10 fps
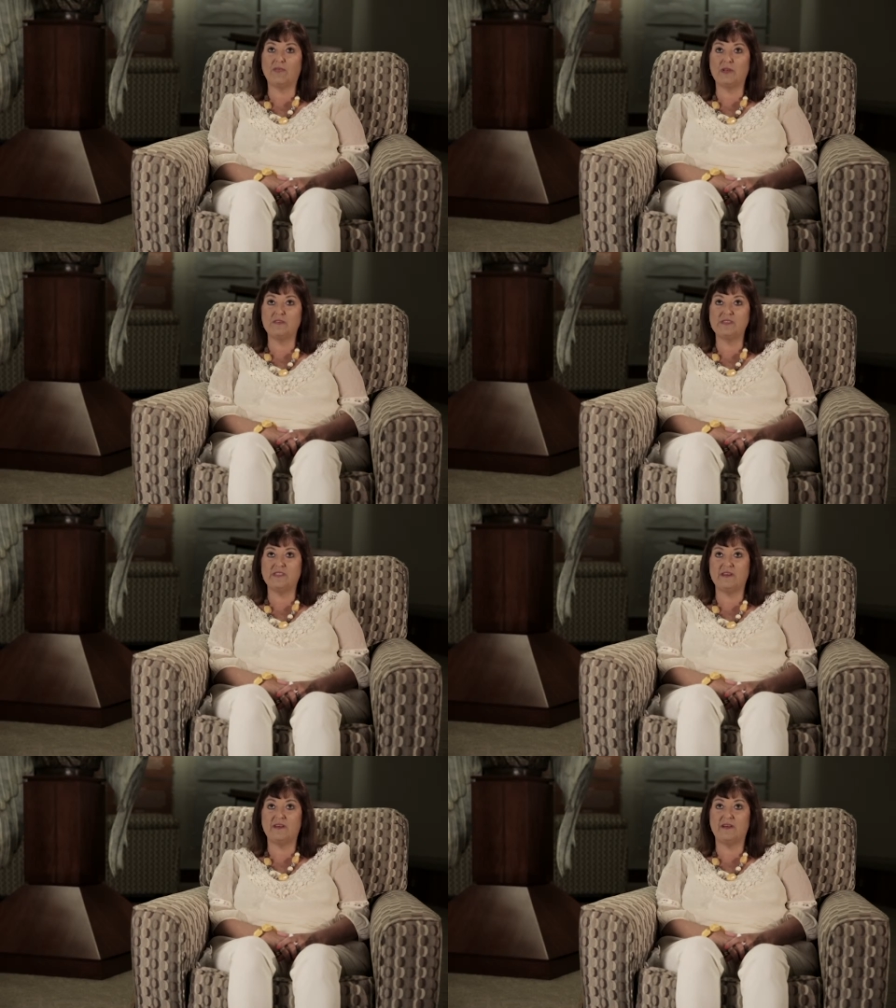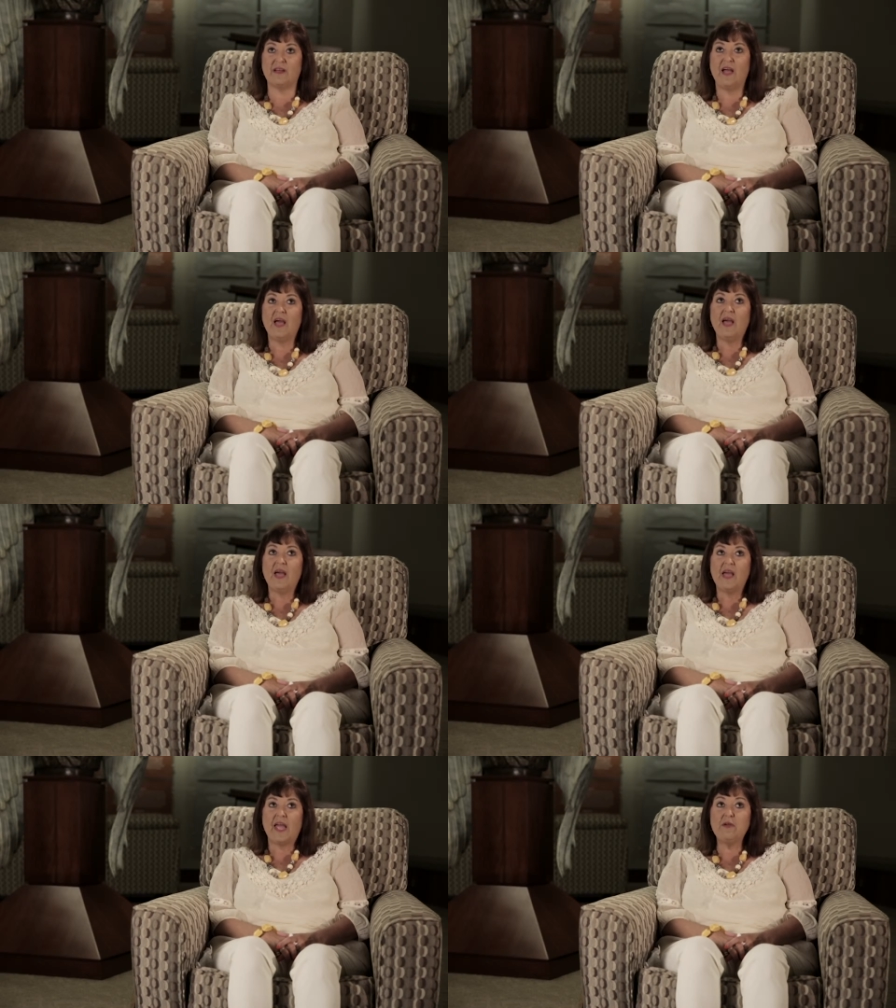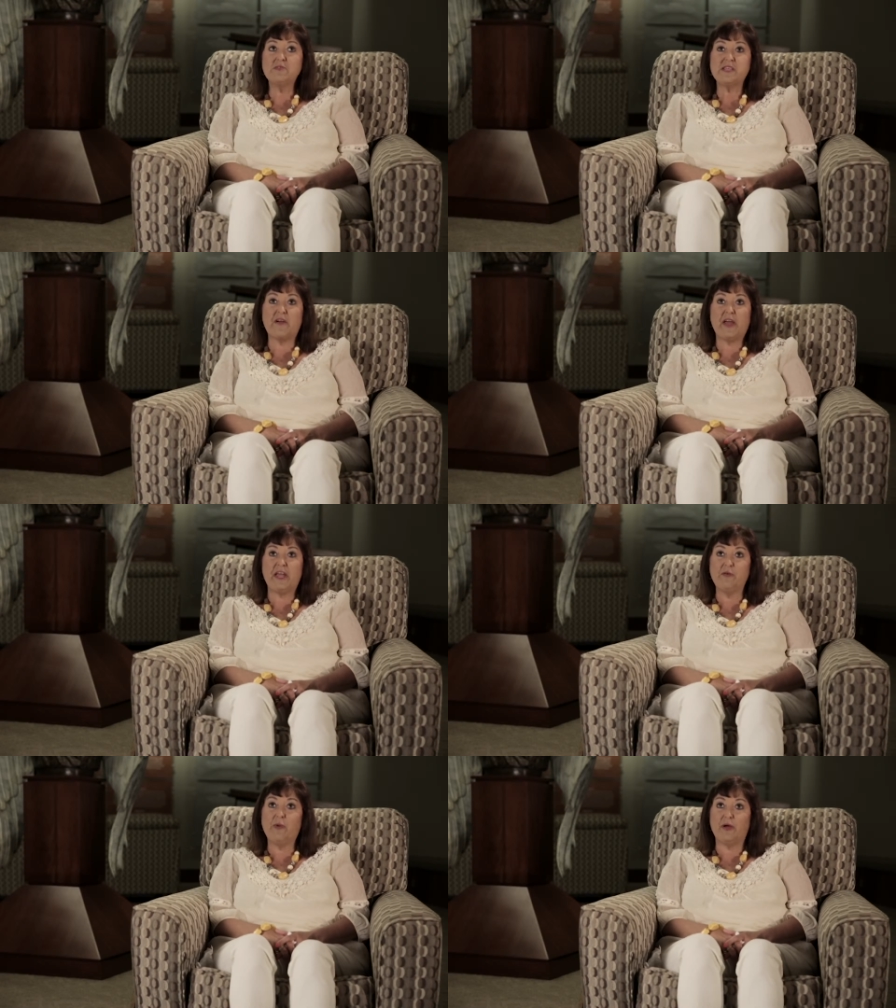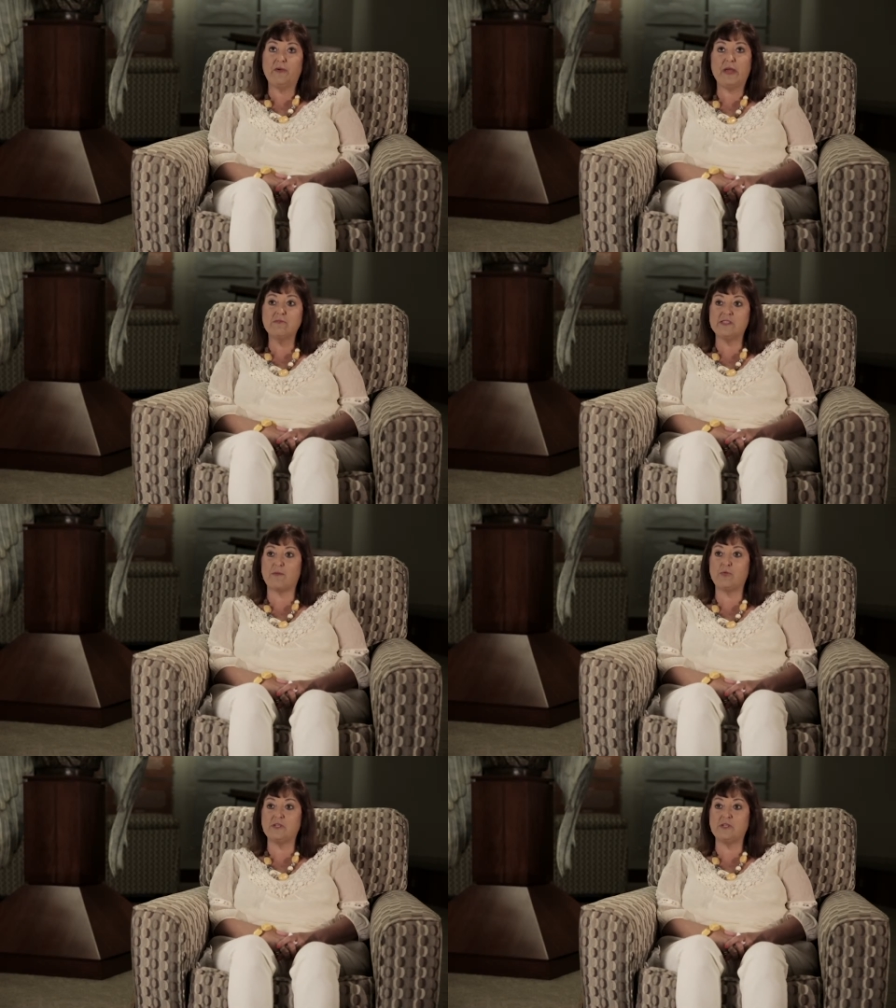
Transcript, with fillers: over losing Doug. He was our hero. He was our